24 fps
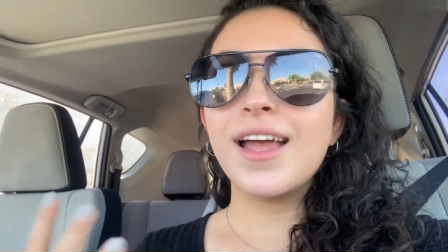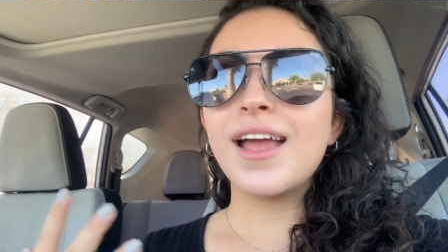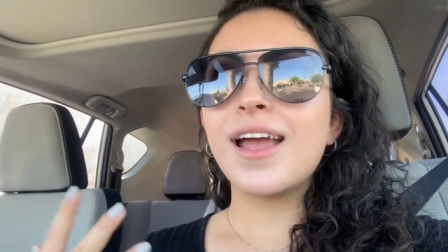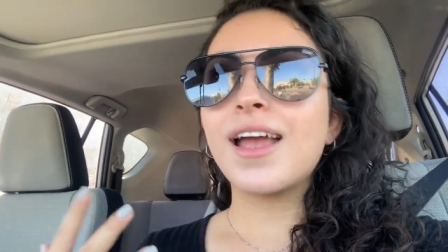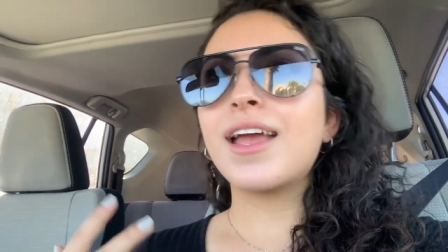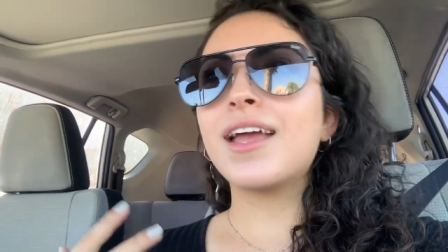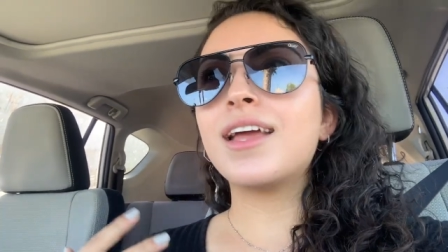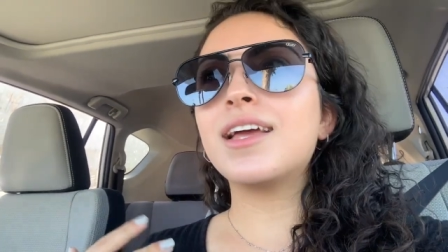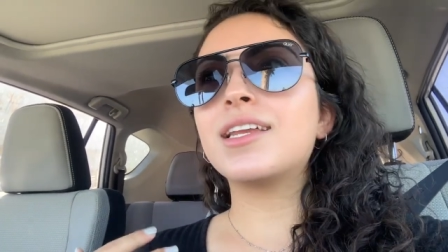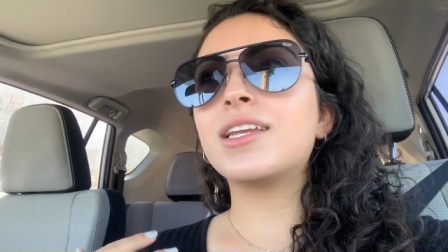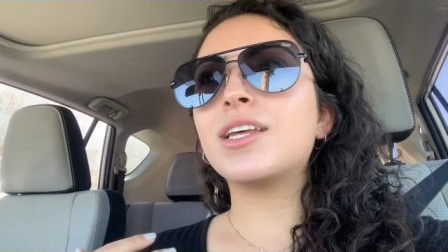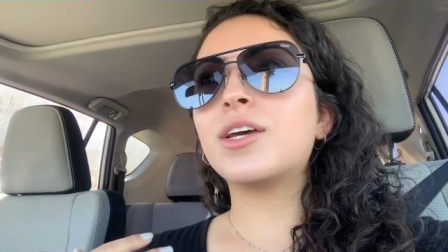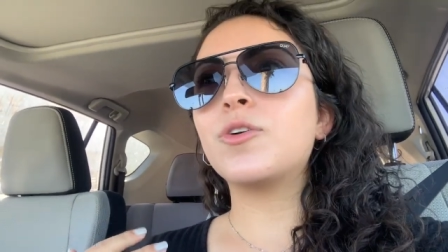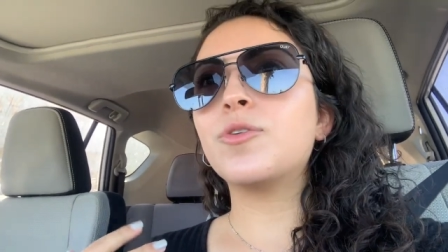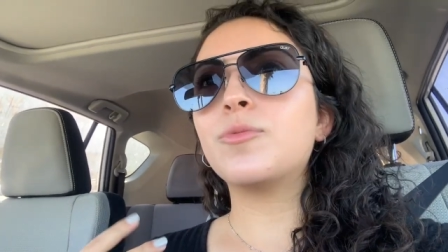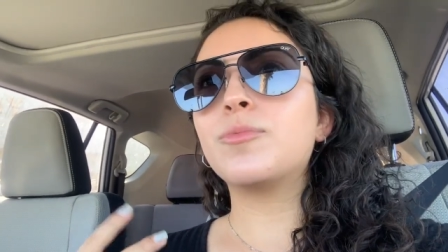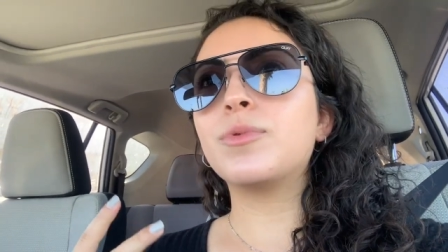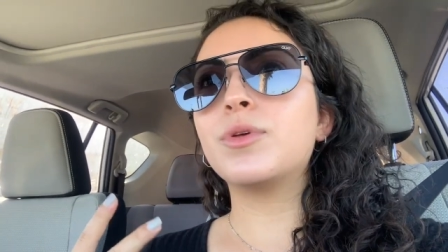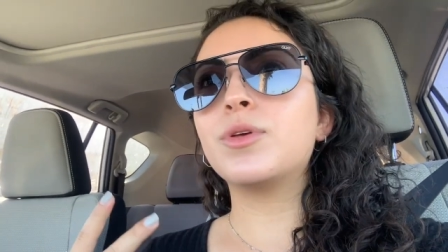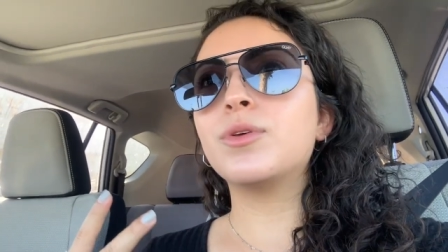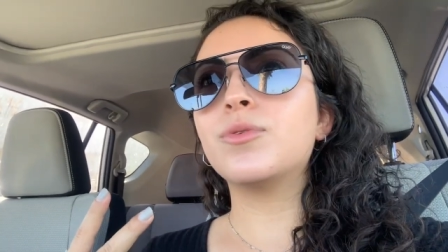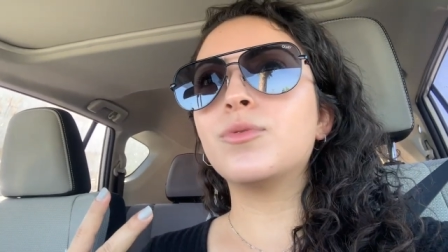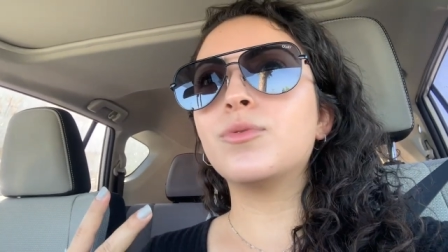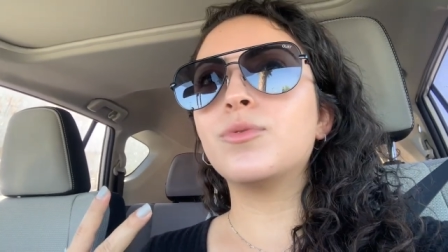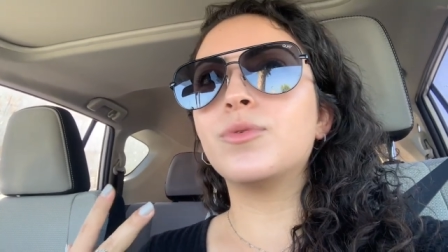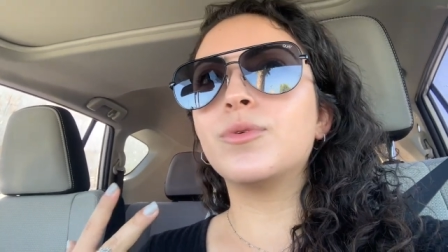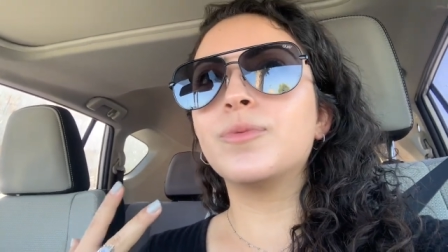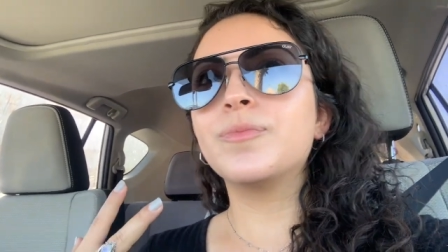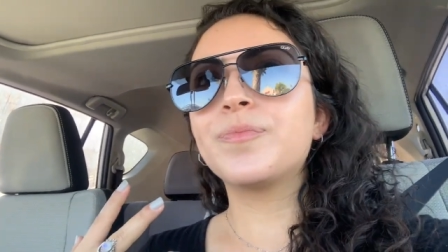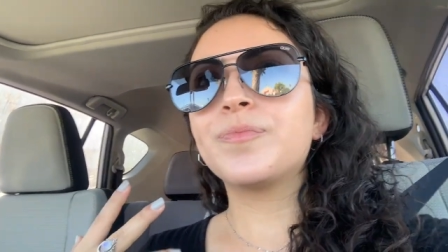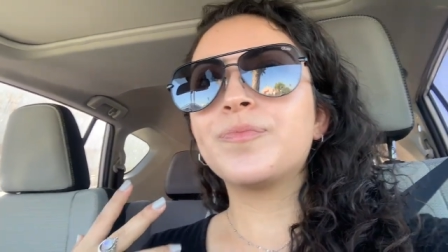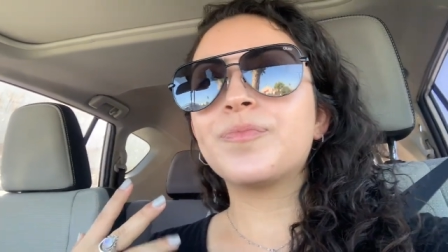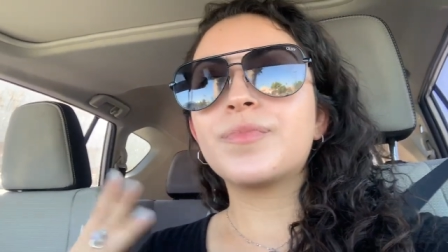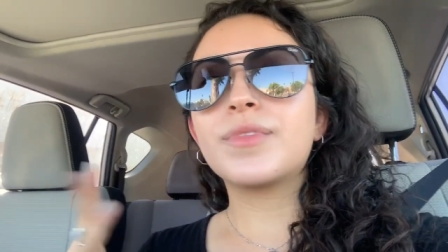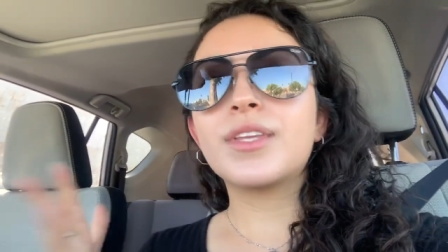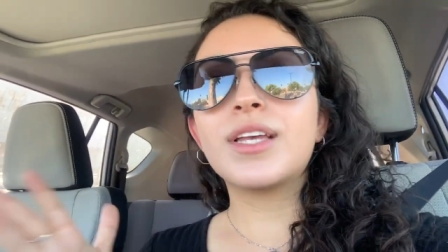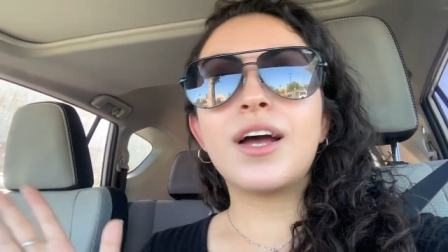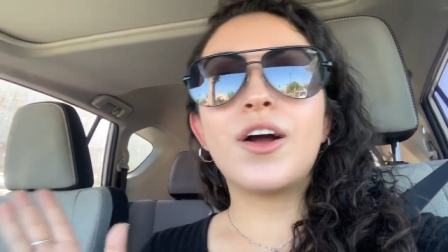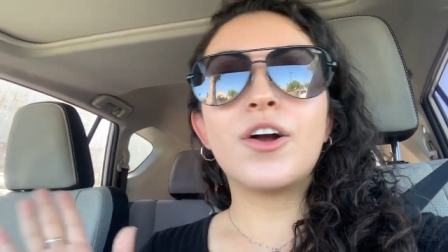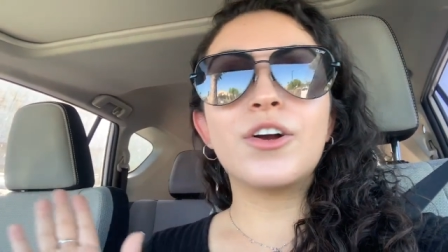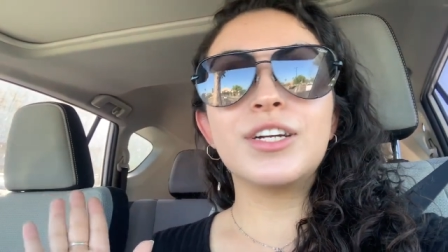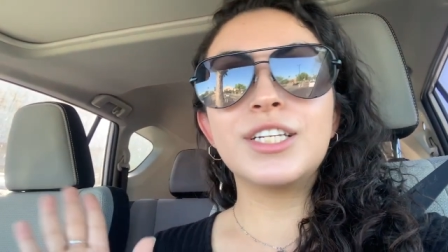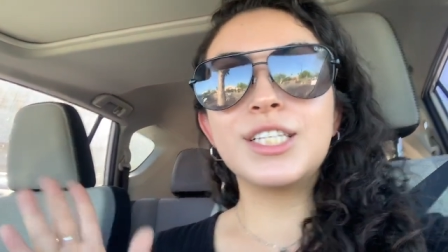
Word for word: and I hope you are